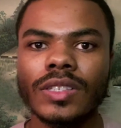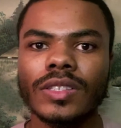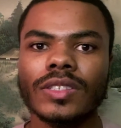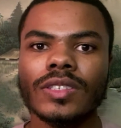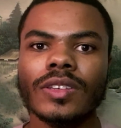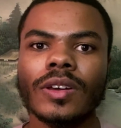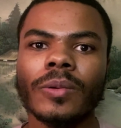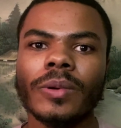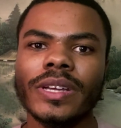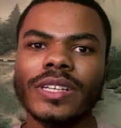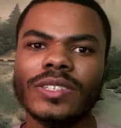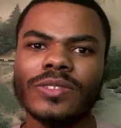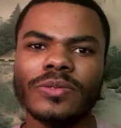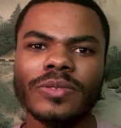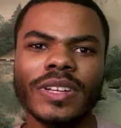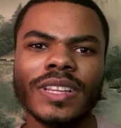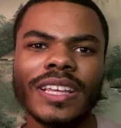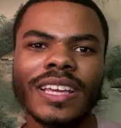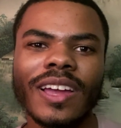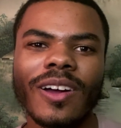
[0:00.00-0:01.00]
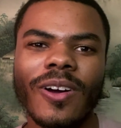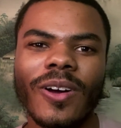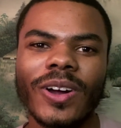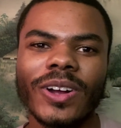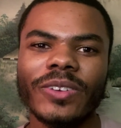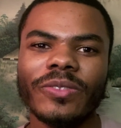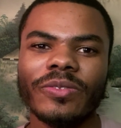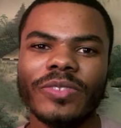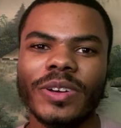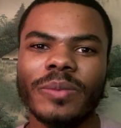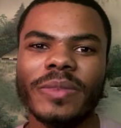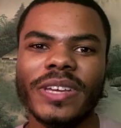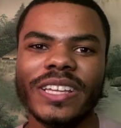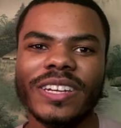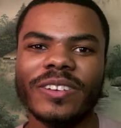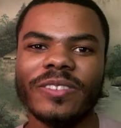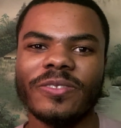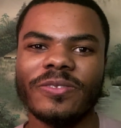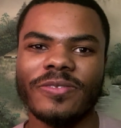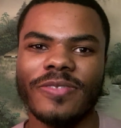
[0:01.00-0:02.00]
So it's really hard for me
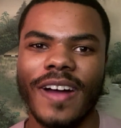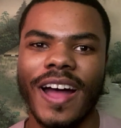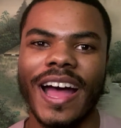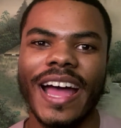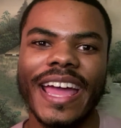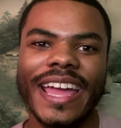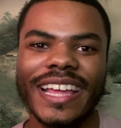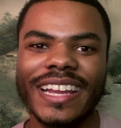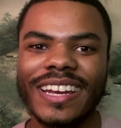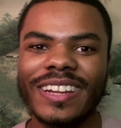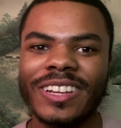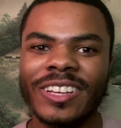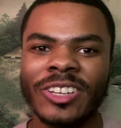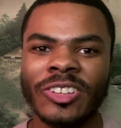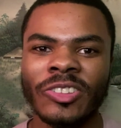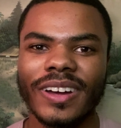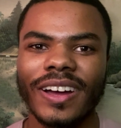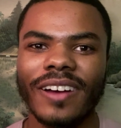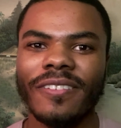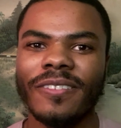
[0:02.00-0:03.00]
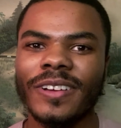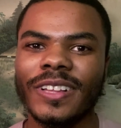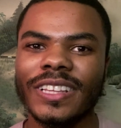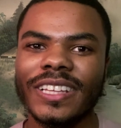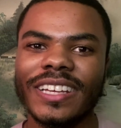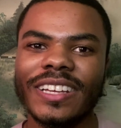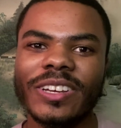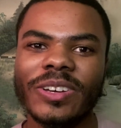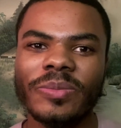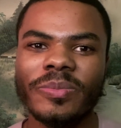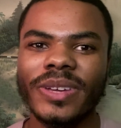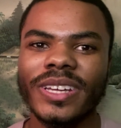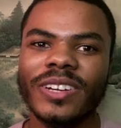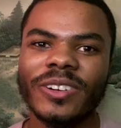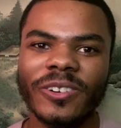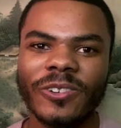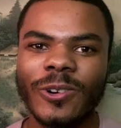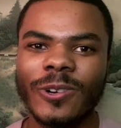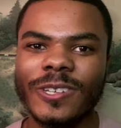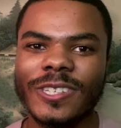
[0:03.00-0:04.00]
to find a really good
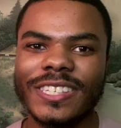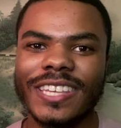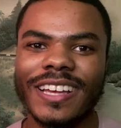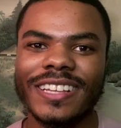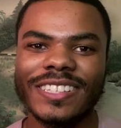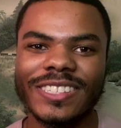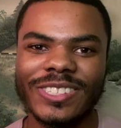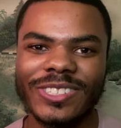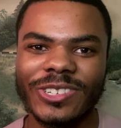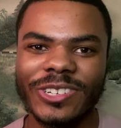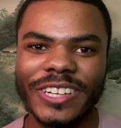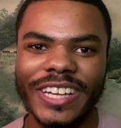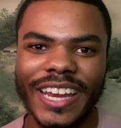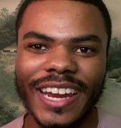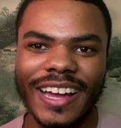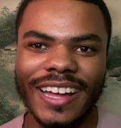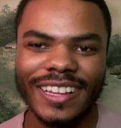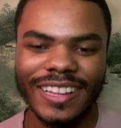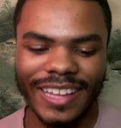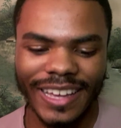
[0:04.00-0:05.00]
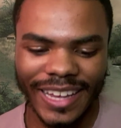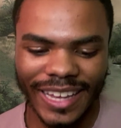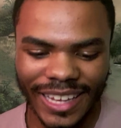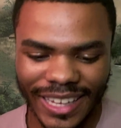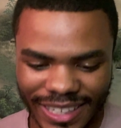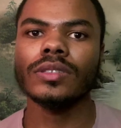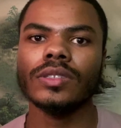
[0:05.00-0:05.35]
mineral sunscreen I like.